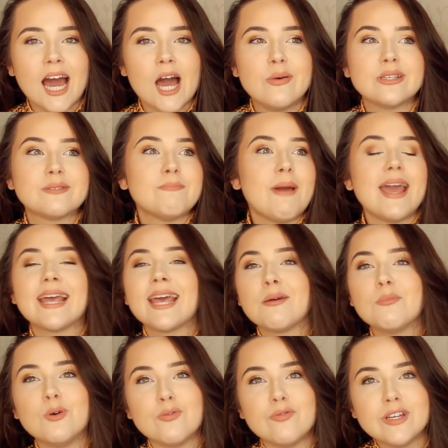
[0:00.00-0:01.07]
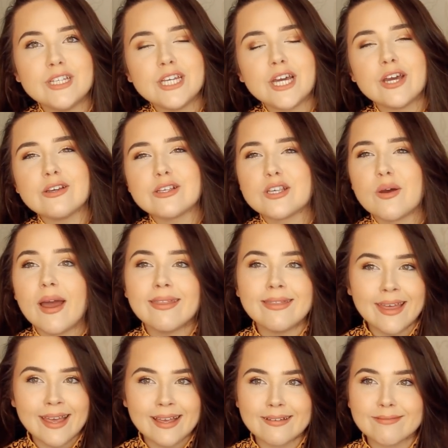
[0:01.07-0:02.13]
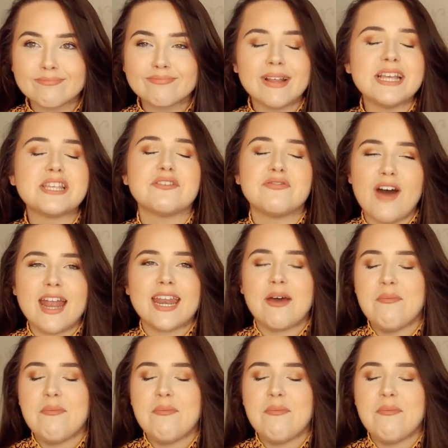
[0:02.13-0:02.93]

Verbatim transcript: I was making more videos, so I think it's a fine